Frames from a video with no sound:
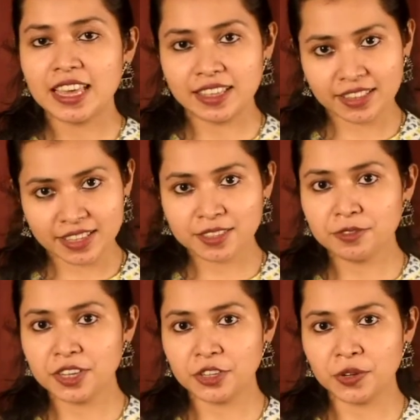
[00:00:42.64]
In this
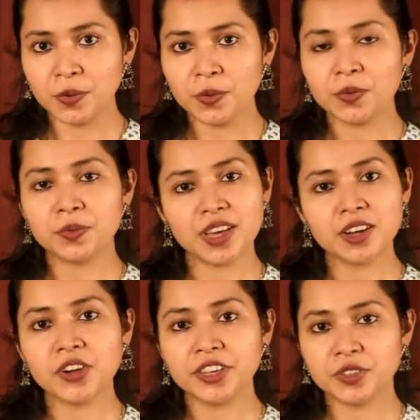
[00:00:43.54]
video, we are
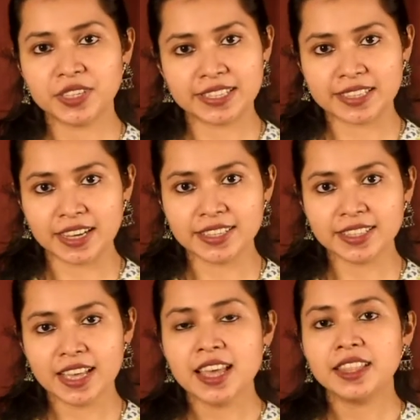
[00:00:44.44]
going to discuss
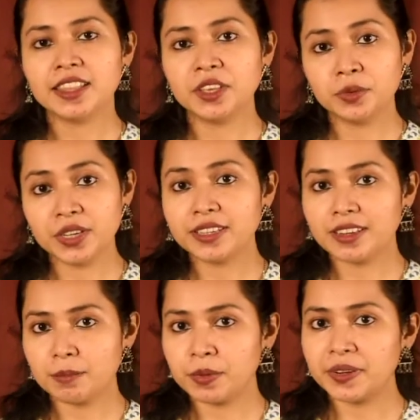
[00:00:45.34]
the unit
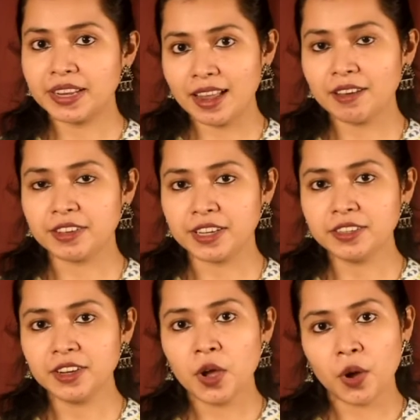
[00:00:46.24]
number
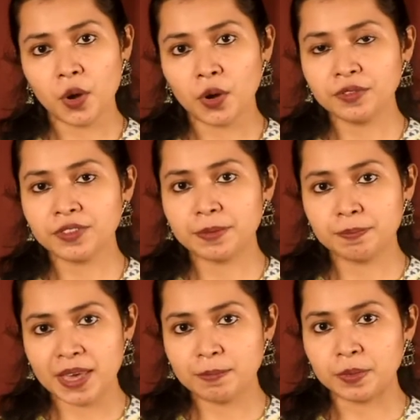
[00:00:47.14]
11 of the
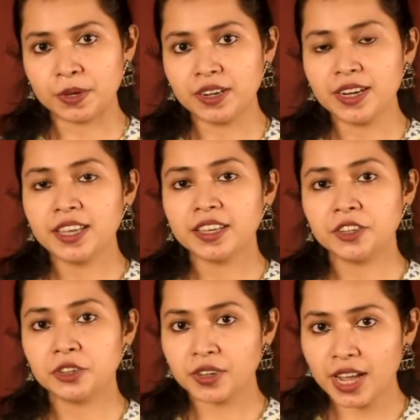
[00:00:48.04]
paper
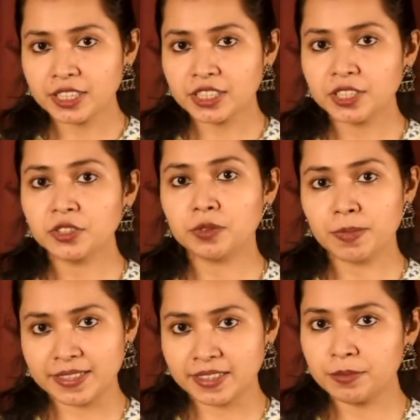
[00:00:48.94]
Introduction to
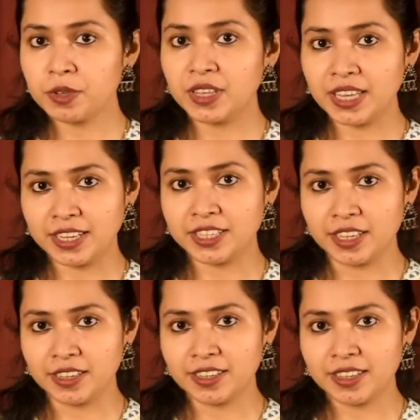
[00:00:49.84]
Mass
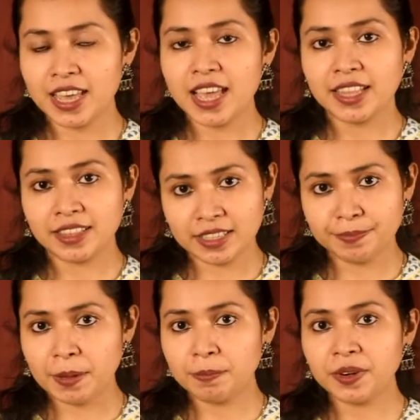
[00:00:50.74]
Communication. This
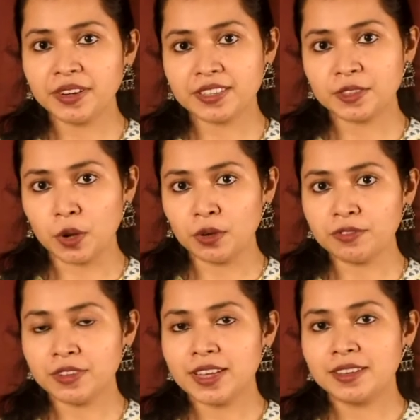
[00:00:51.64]
paper is of
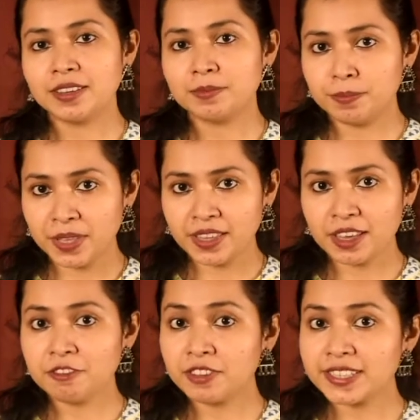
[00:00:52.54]

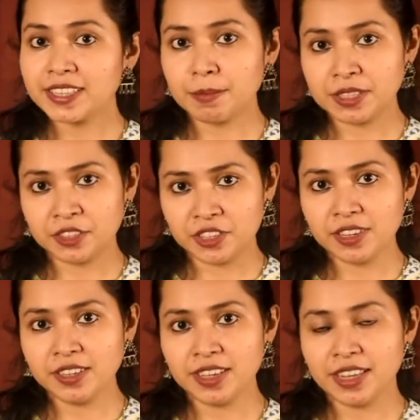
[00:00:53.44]
BA first
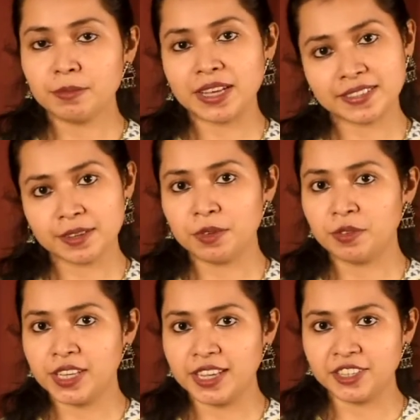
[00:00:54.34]
semester in Mass
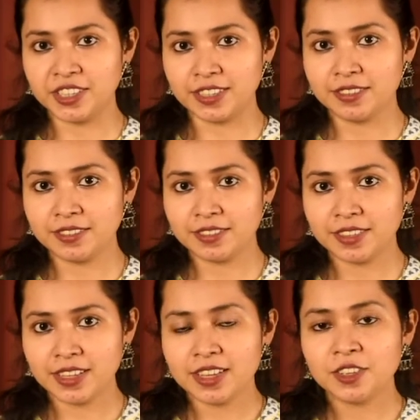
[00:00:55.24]
Communication.
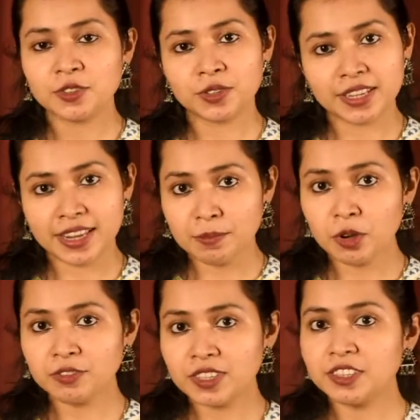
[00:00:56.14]
So the name
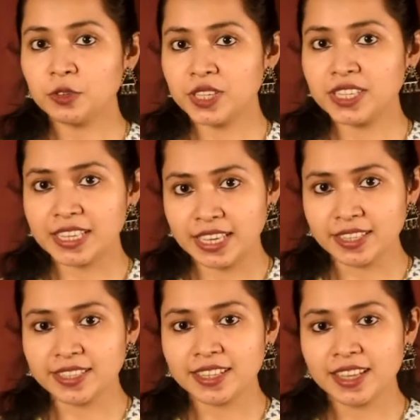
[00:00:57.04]
of this unit is